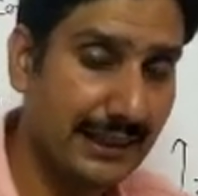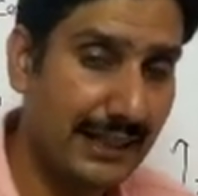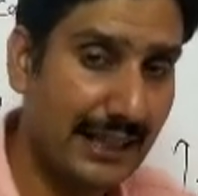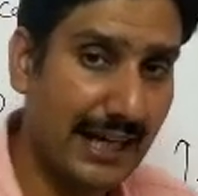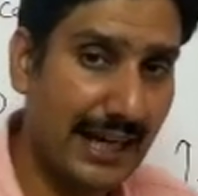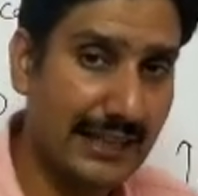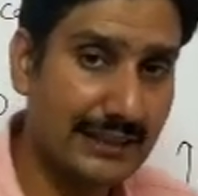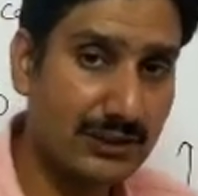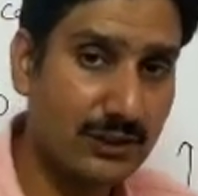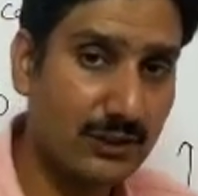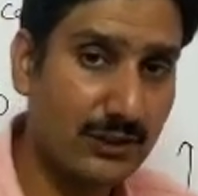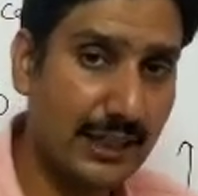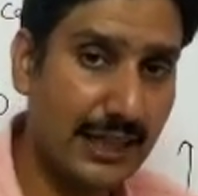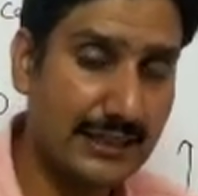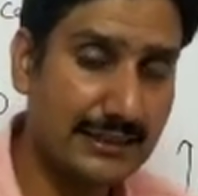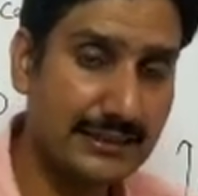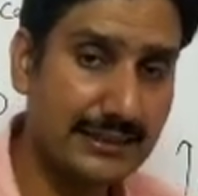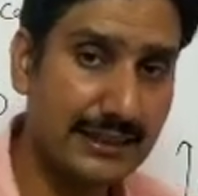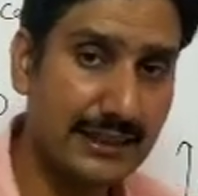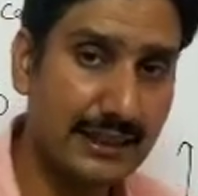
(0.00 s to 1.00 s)
as long
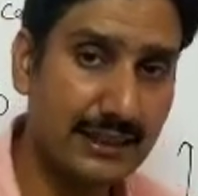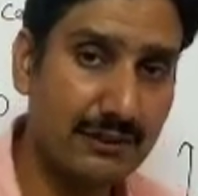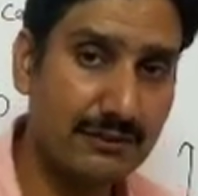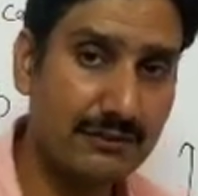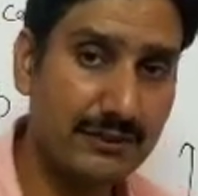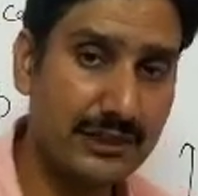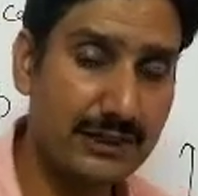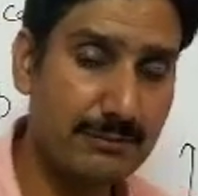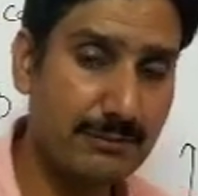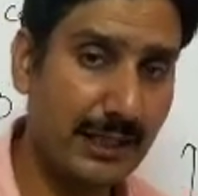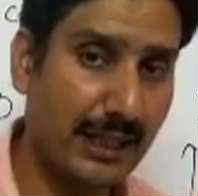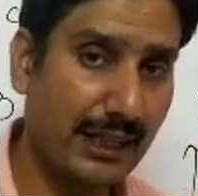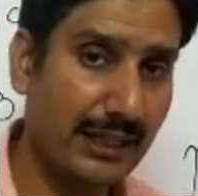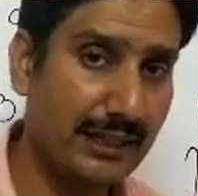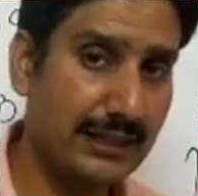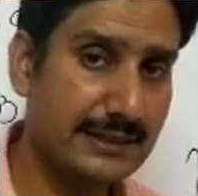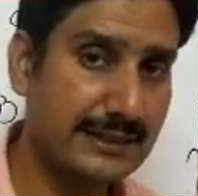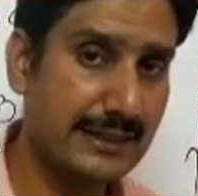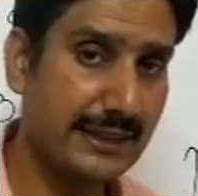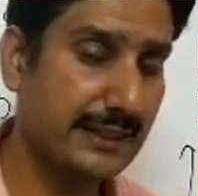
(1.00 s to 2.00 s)
as we remain
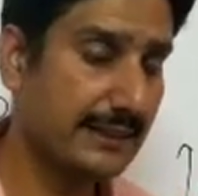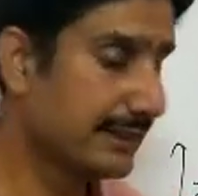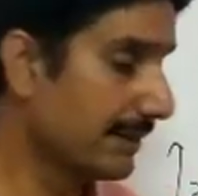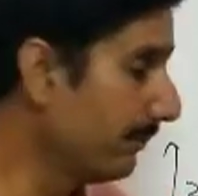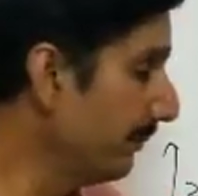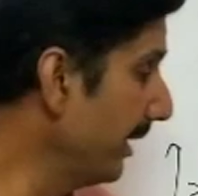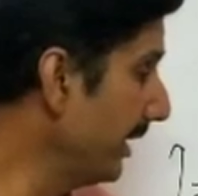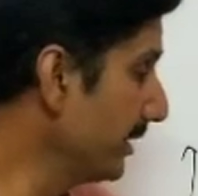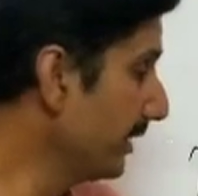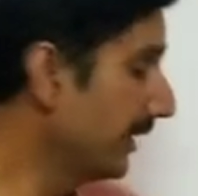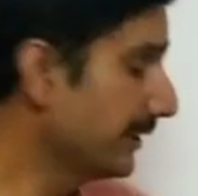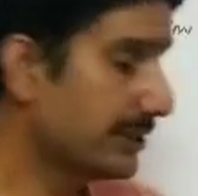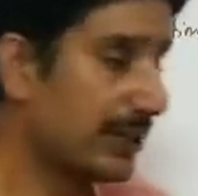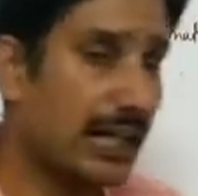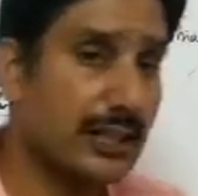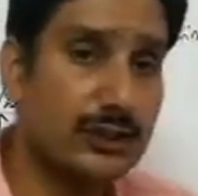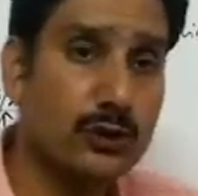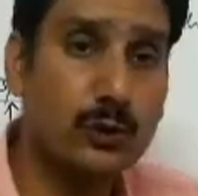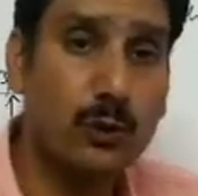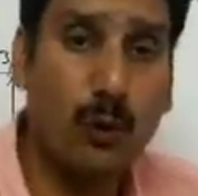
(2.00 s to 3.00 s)
in series combination, the
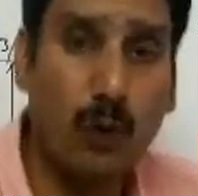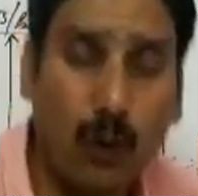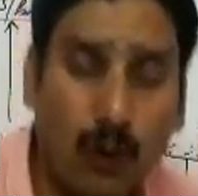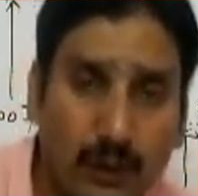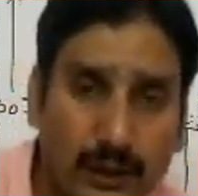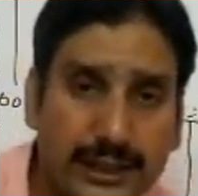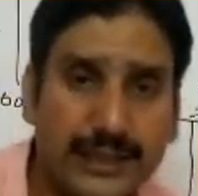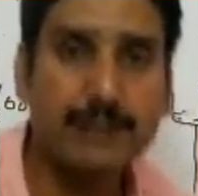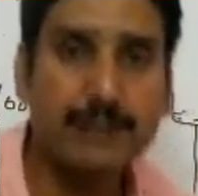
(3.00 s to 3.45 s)
charge to all the